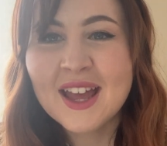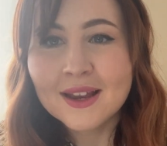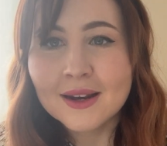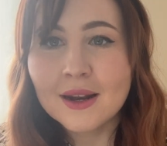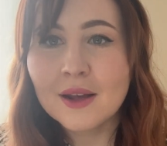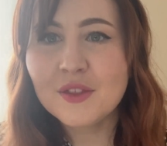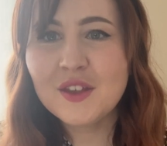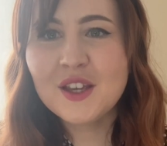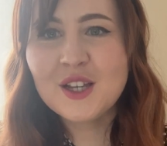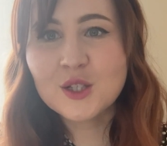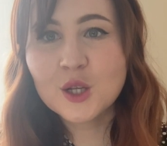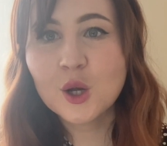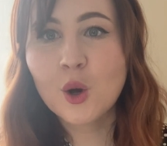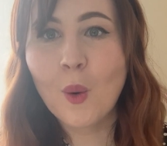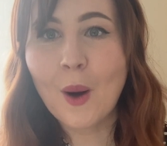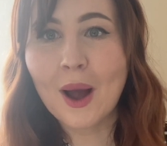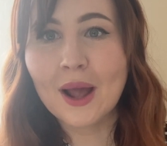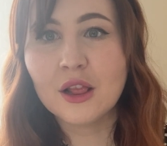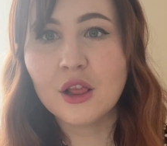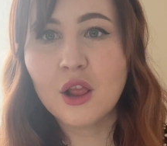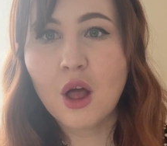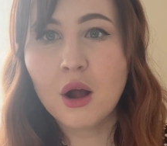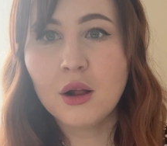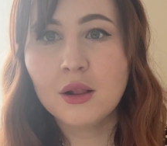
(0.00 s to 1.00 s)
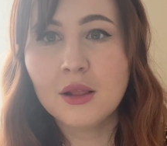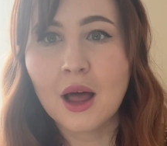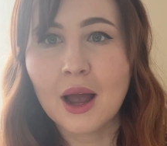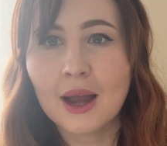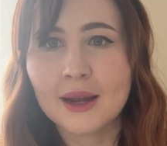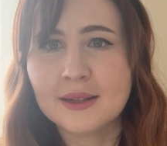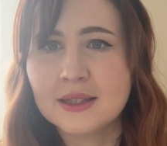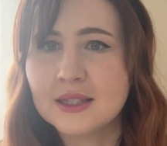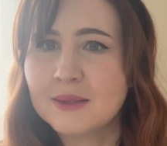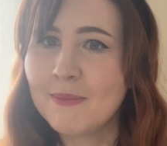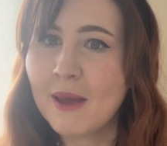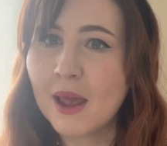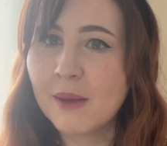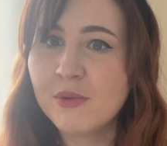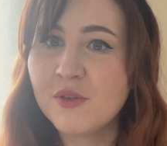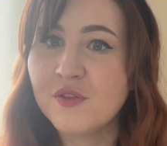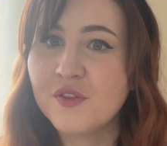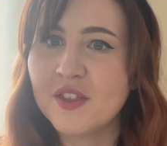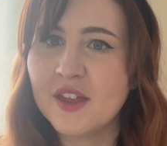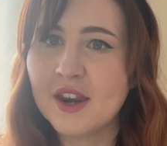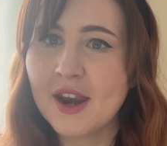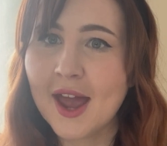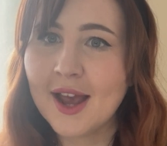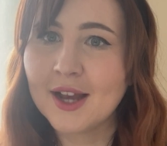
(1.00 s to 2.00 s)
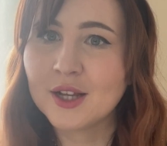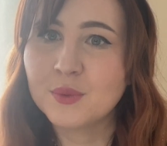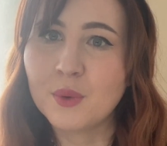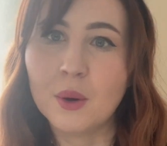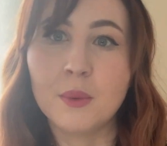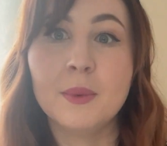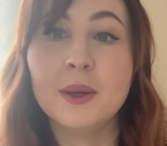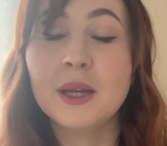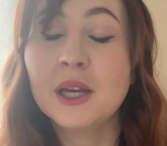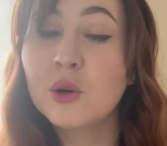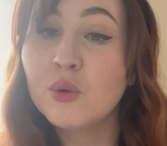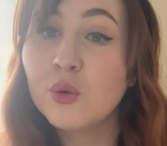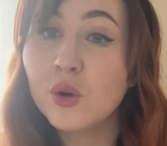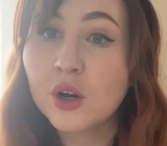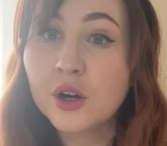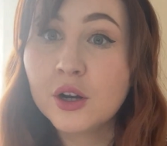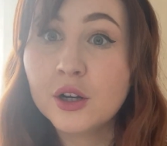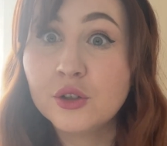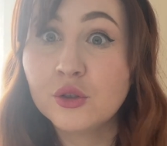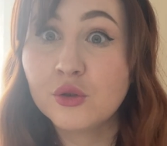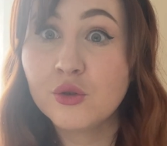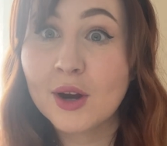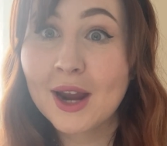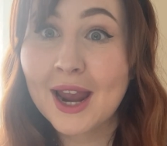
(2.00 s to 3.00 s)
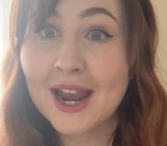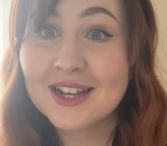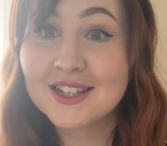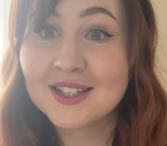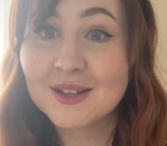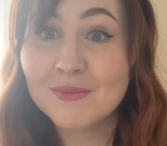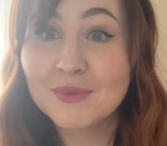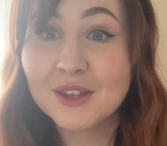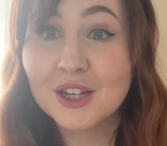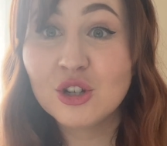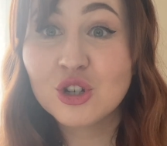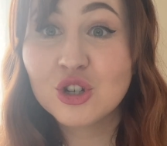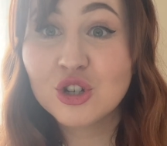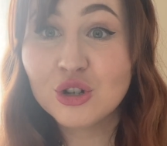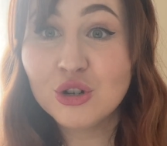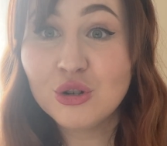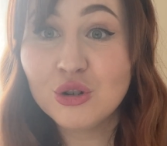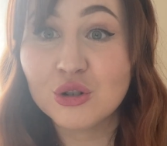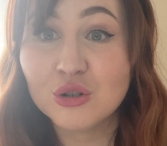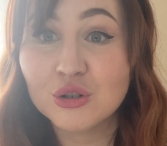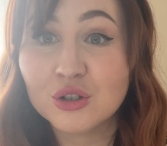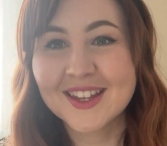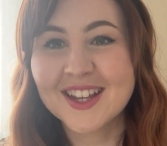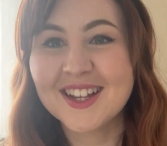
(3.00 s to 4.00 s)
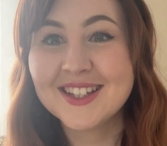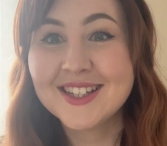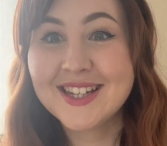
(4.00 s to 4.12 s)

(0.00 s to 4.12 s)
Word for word: Now these are quite long lines. Maybe for the next one we could create something short.